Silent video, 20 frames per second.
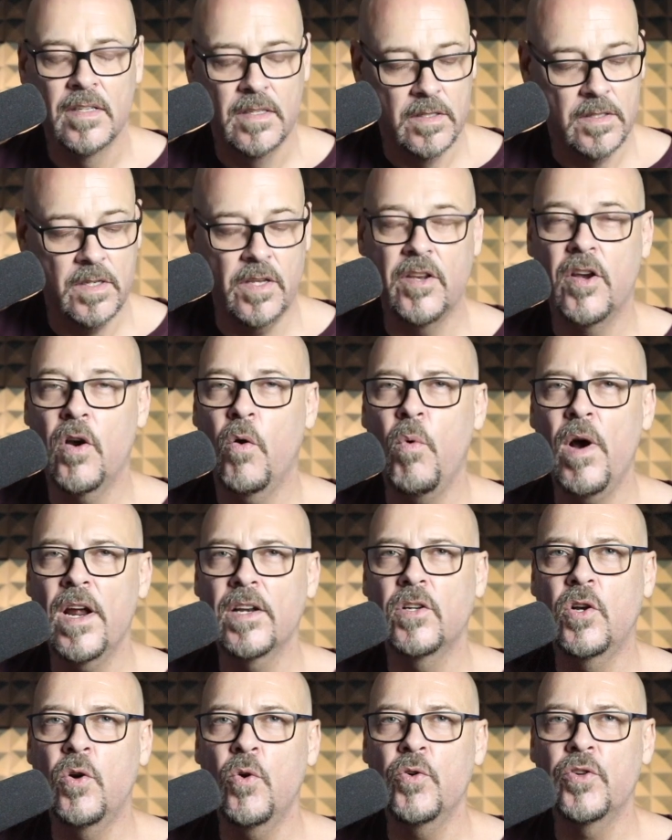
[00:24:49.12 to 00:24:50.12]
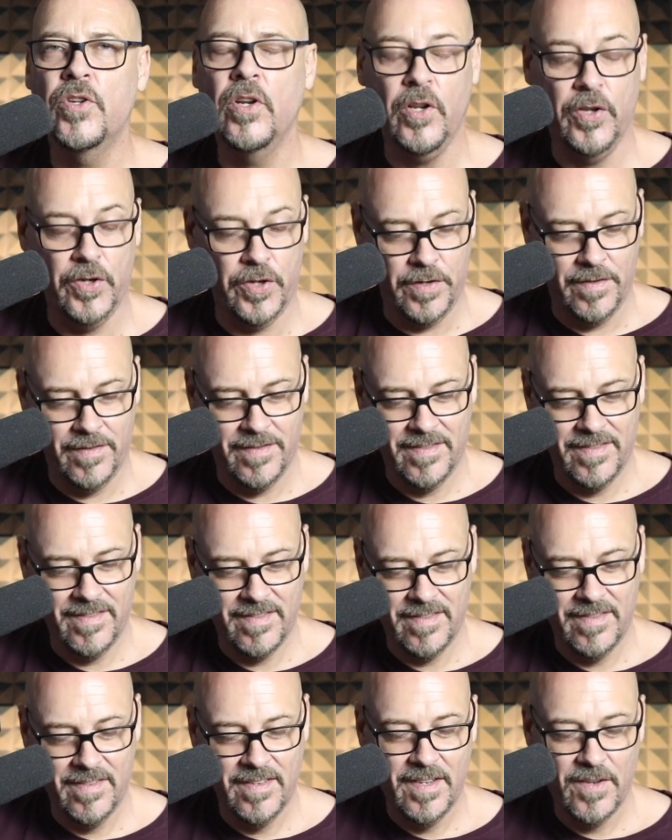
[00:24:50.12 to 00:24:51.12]
So you've got one chord to learn,
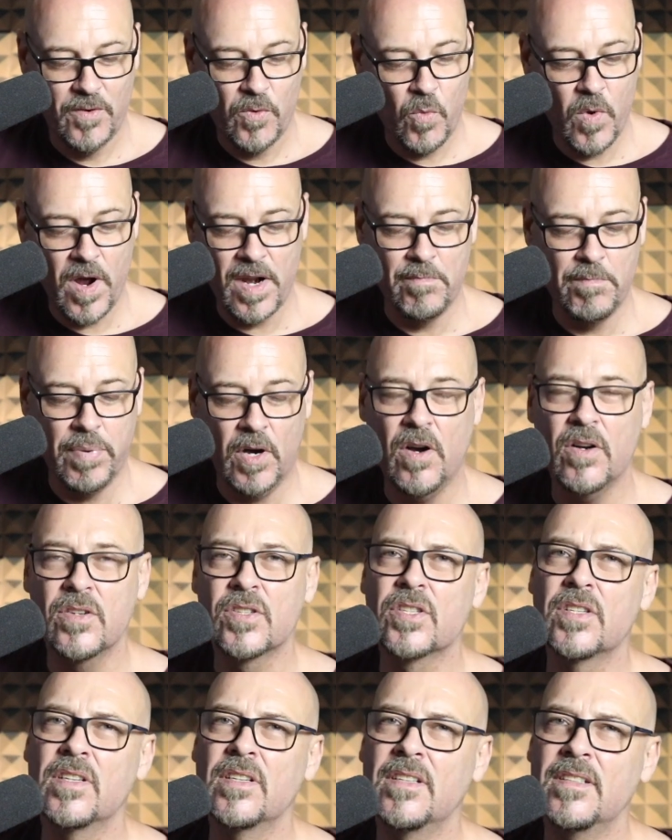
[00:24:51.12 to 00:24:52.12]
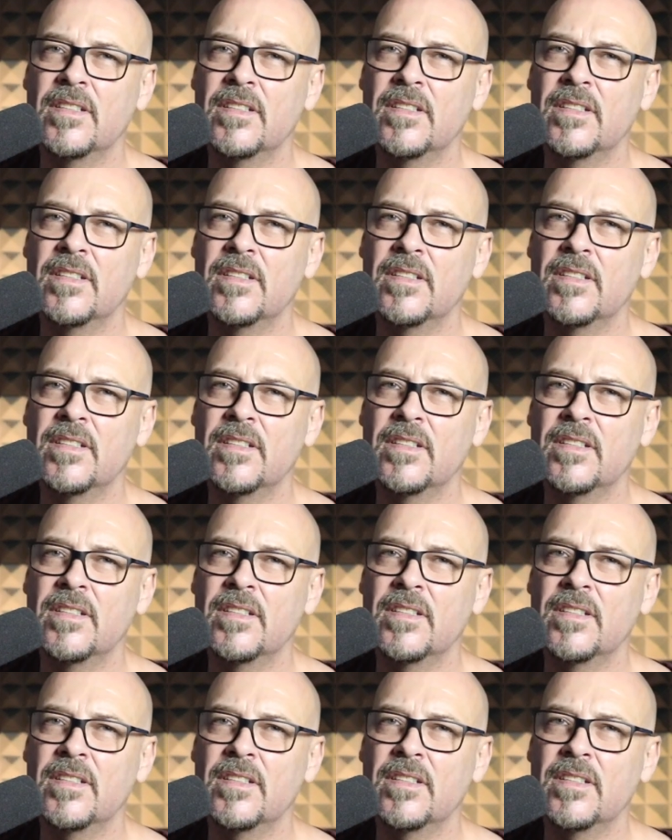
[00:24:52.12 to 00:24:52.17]
one box,